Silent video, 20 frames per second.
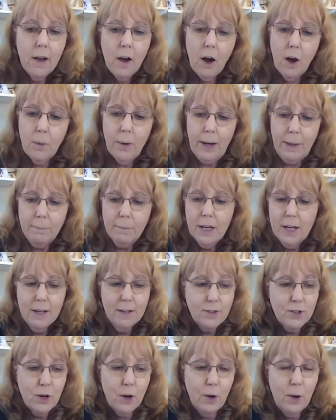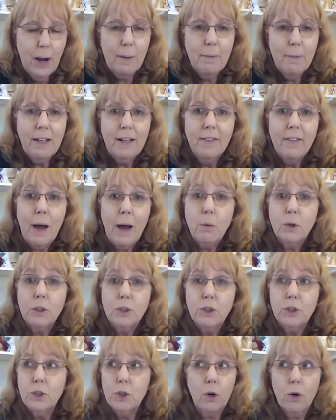All right. So, that
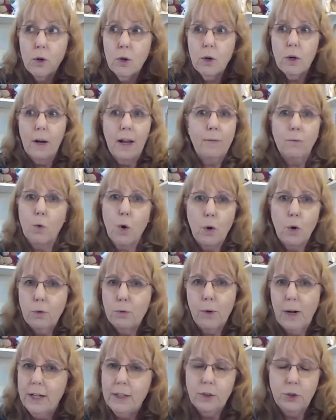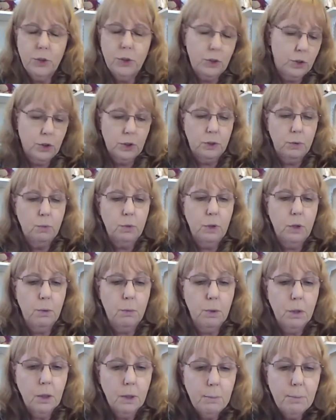was her, and road rage is just really,
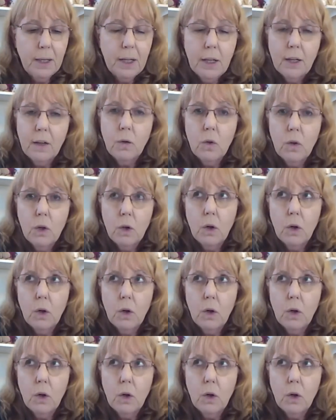really big.